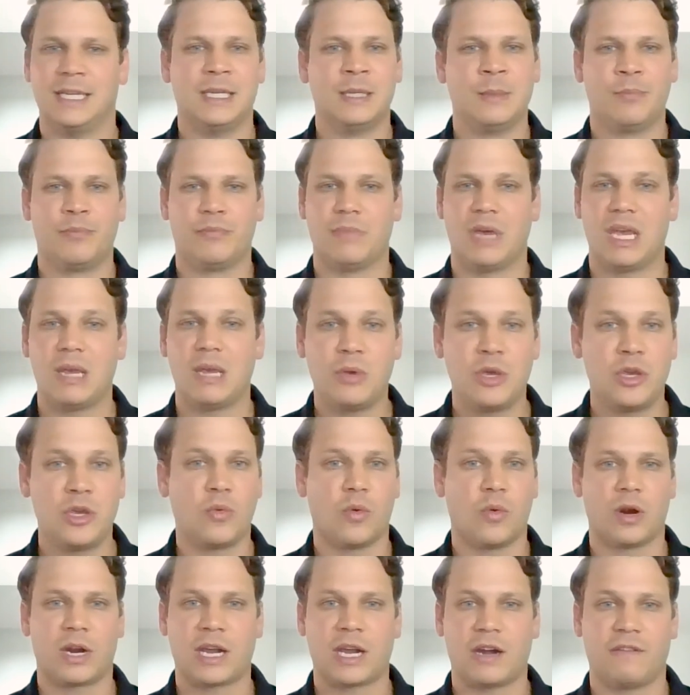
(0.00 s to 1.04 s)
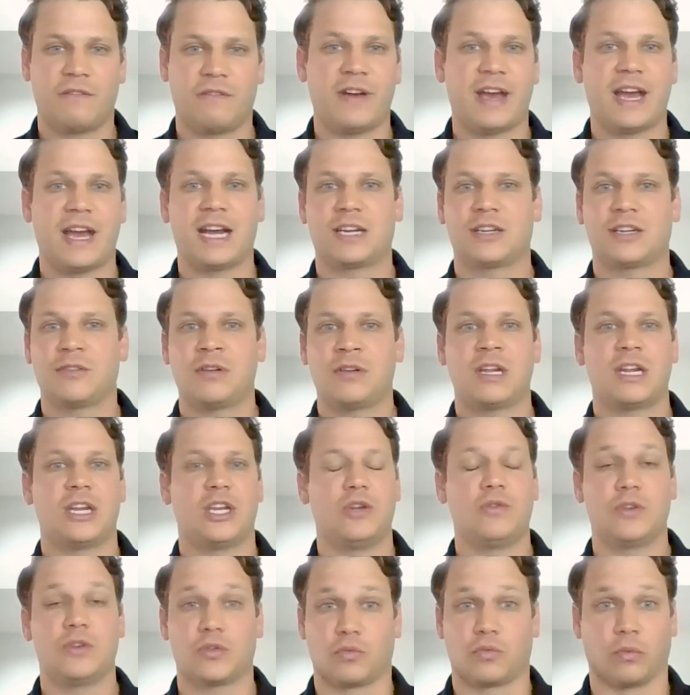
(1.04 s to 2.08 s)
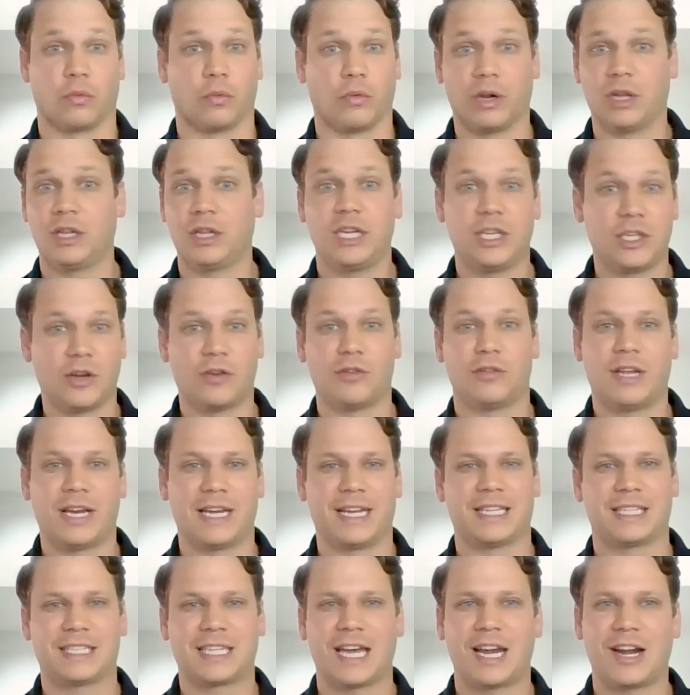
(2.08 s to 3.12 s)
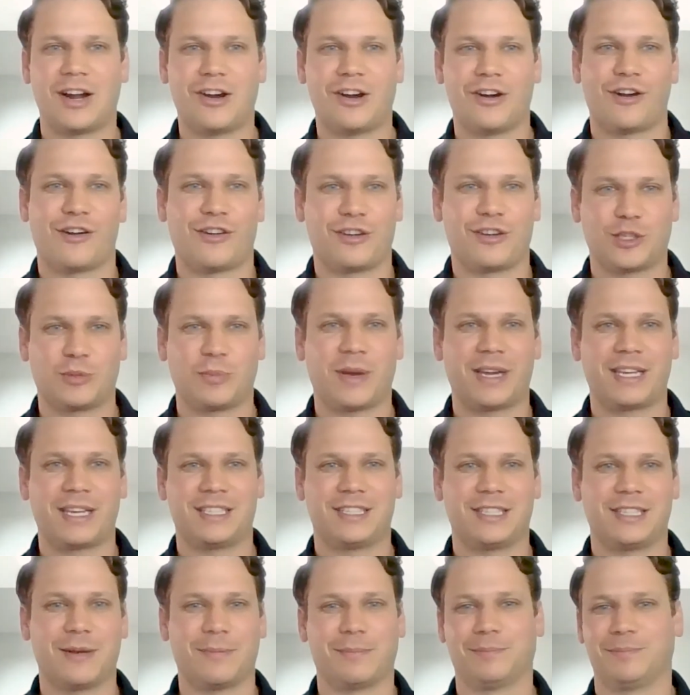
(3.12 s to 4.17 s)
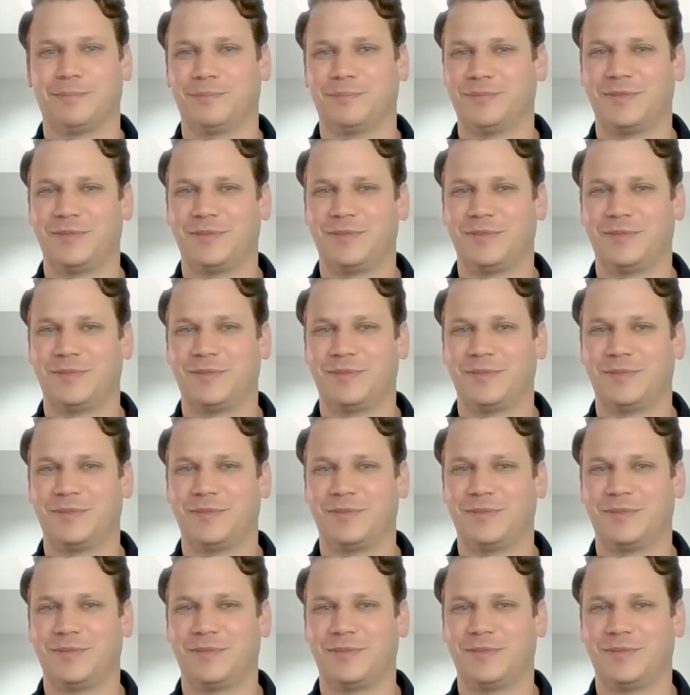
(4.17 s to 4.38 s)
maybe you work at a factory and you just really don't like, it's kind of hard to spice up,